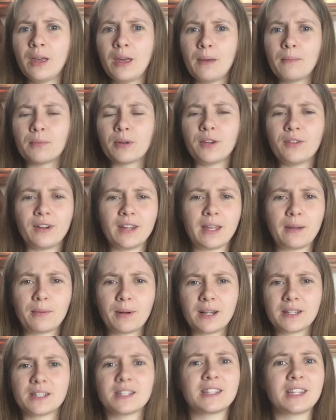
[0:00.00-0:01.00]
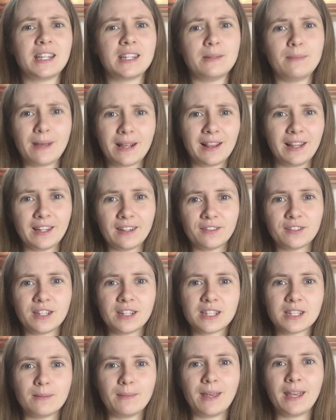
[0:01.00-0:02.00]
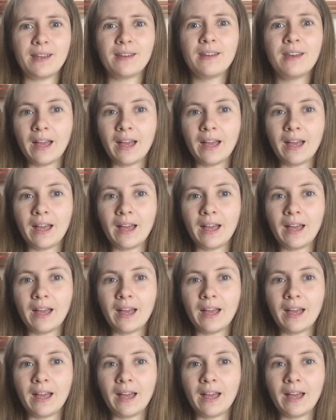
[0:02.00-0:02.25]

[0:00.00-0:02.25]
pre-writing process, it's made a lot of sense to me.